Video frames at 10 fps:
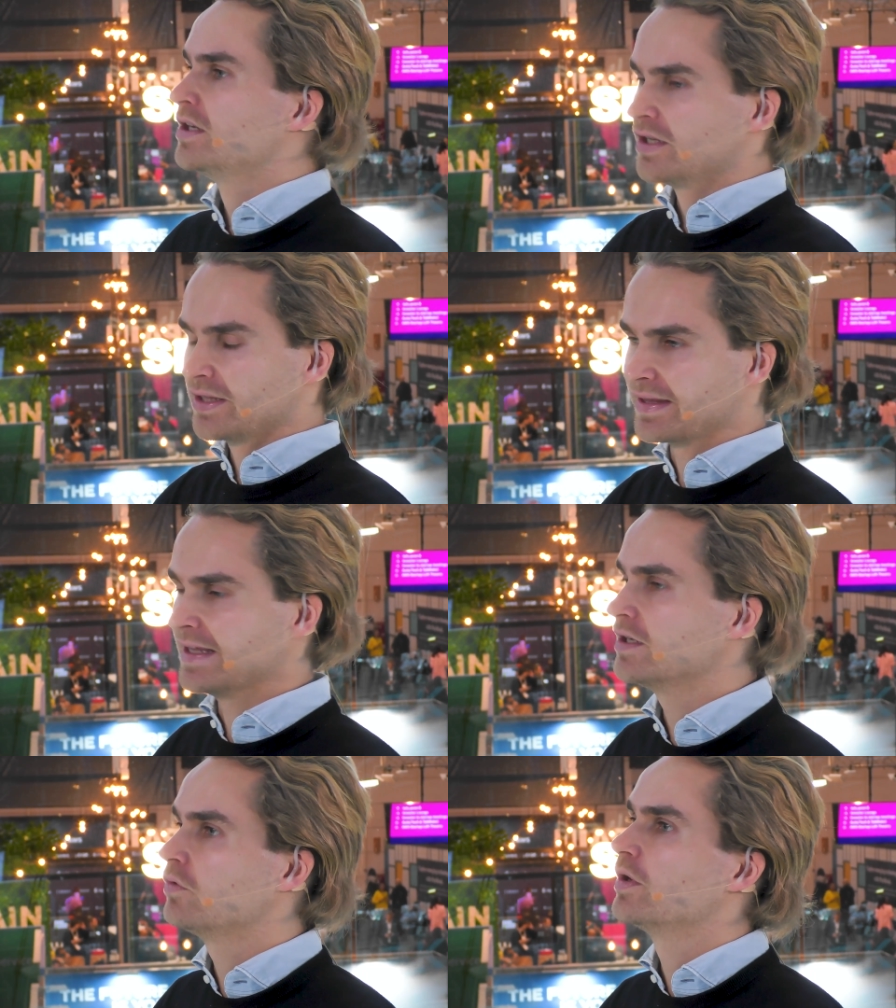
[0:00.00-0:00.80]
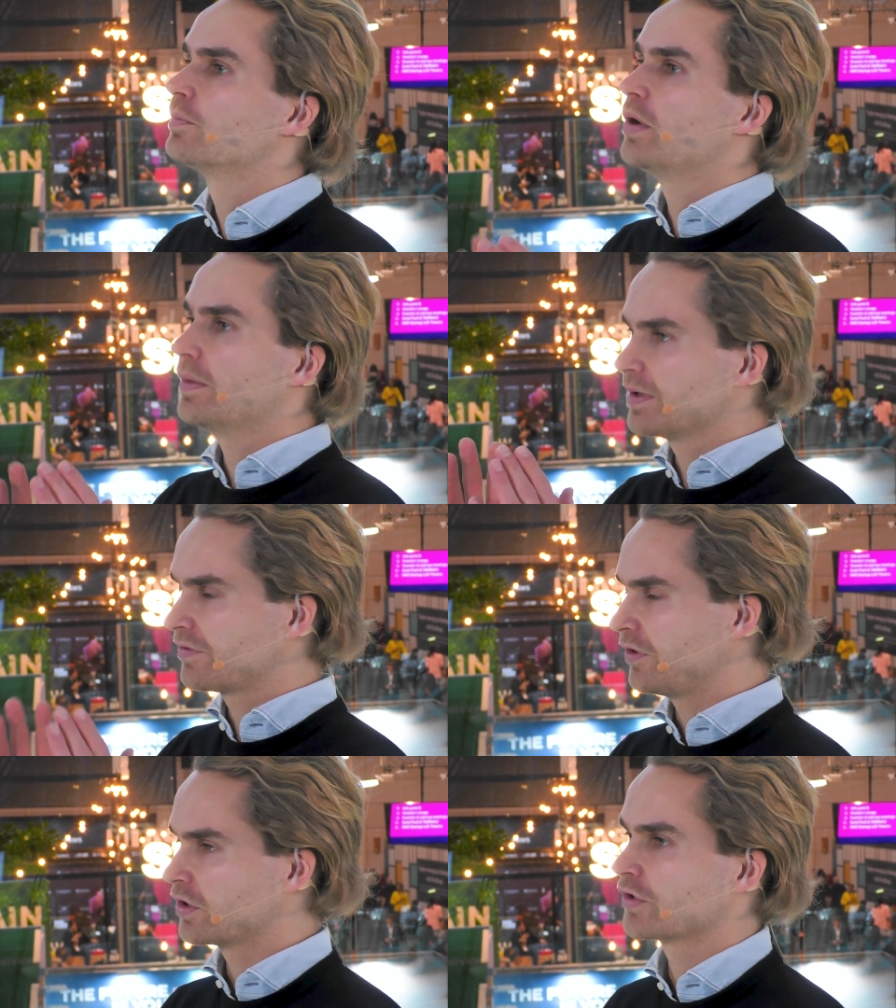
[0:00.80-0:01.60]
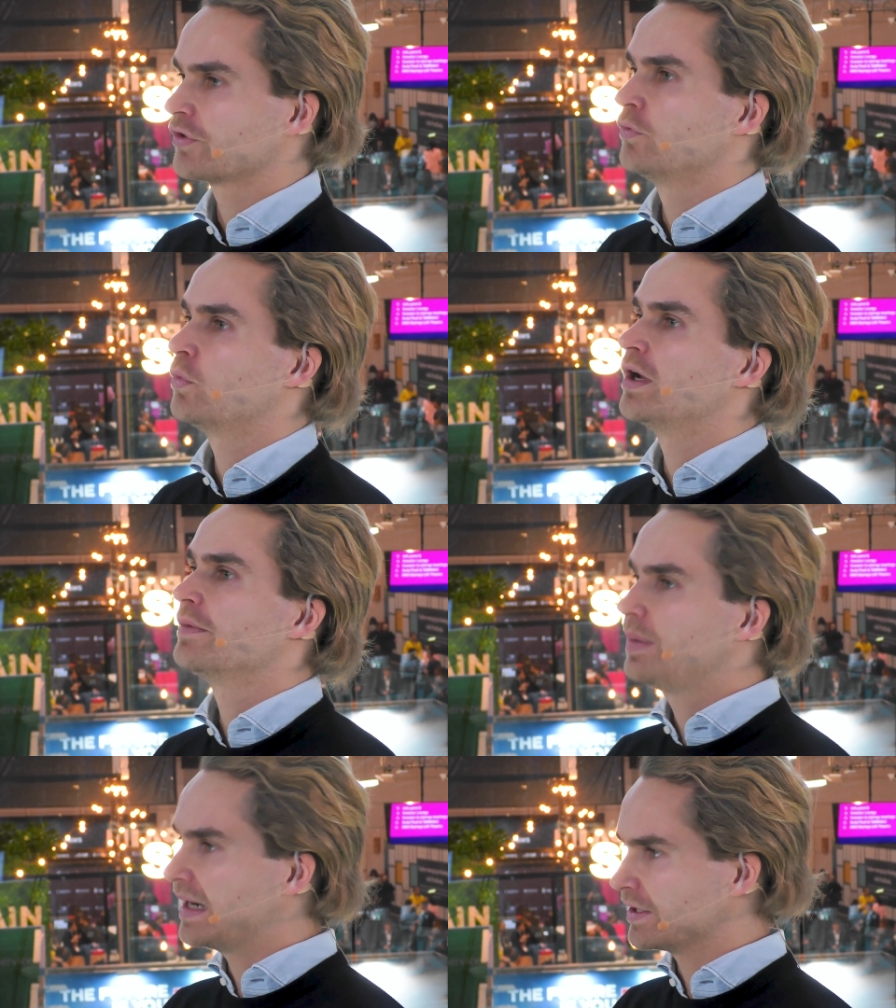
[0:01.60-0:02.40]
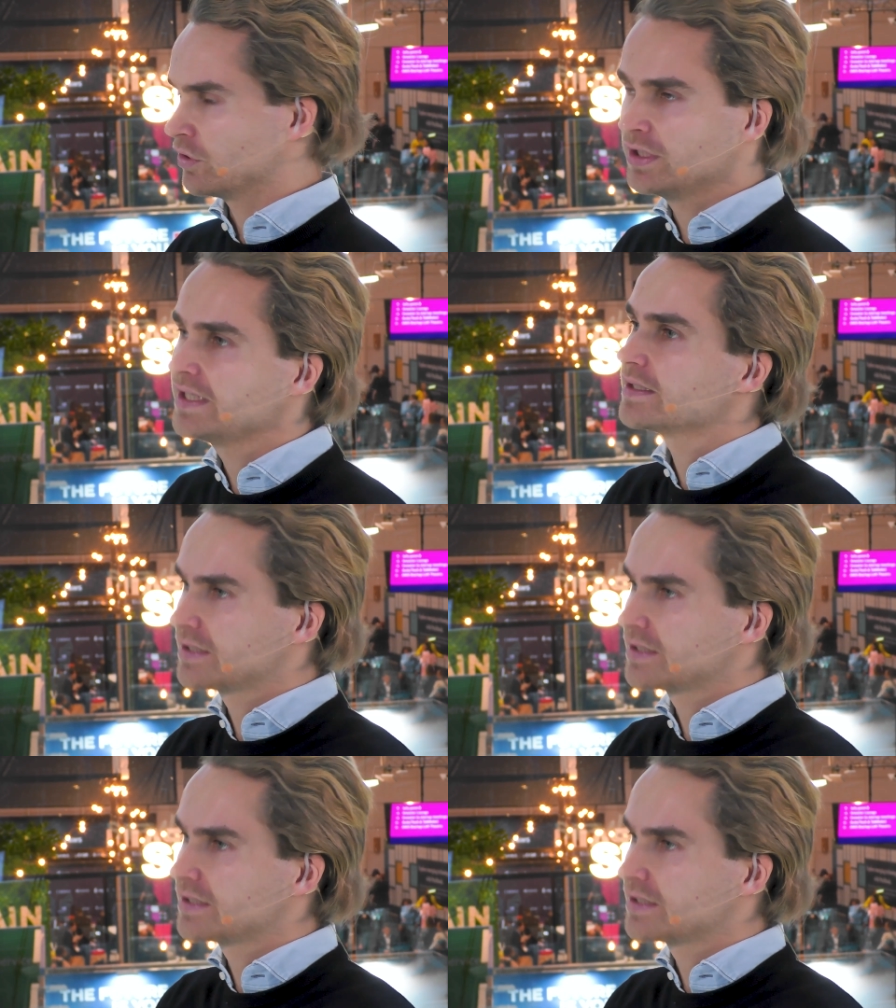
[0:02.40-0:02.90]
sennder, we on purpose focused on one part only.